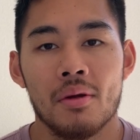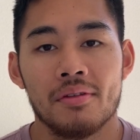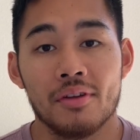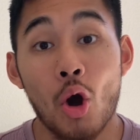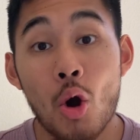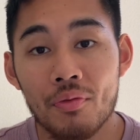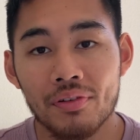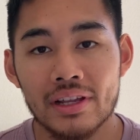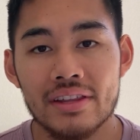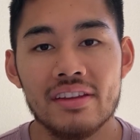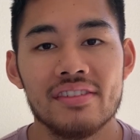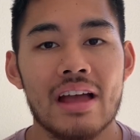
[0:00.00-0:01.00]
So hopefully
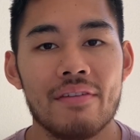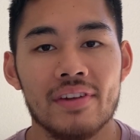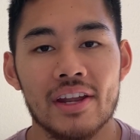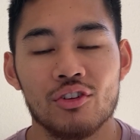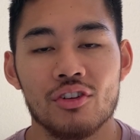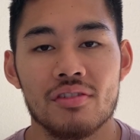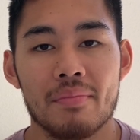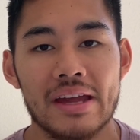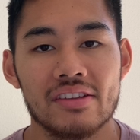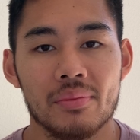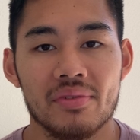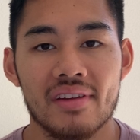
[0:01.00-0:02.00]
these definitions make
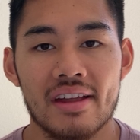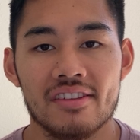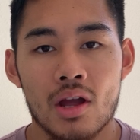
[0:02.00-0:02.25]
some sense.